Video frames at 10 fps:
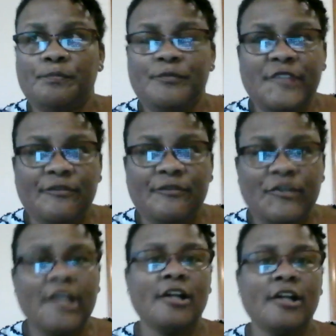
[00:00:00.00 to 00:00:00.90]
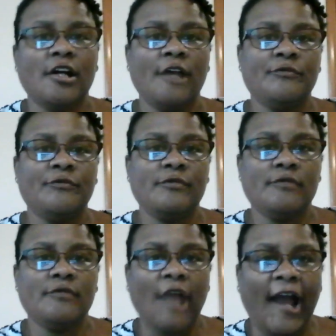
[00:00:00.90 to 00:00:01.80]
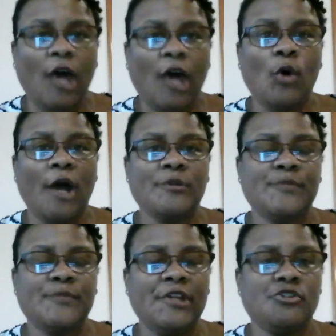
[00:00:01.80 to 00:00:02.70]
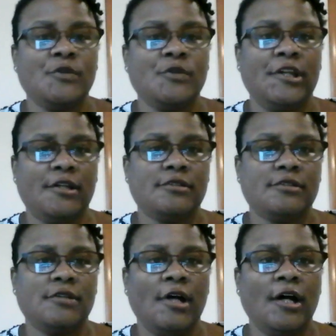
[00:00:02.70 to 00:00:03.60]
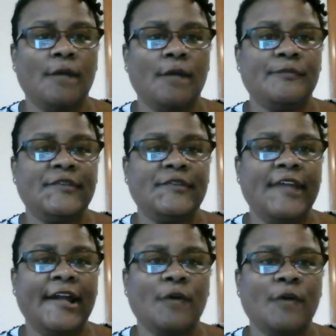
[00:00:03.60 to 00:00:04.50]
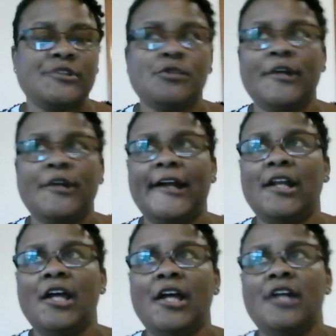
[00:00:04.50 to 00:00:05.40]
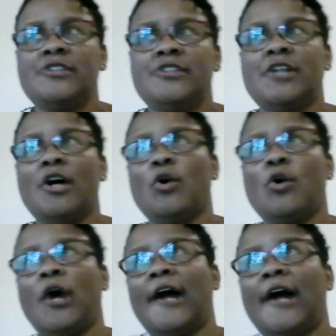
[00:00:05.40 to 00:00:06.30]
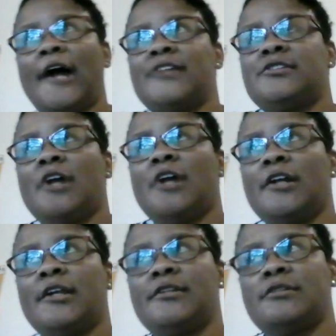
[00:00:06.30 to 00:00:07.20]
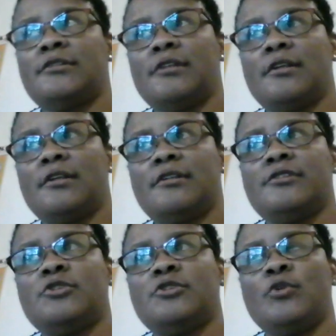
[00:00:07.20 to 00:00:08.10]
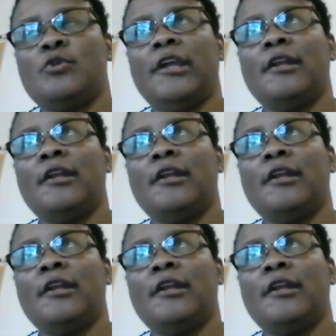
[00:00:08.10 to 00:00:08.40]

the fear of how I was being treated, that I was doing that. So I started doing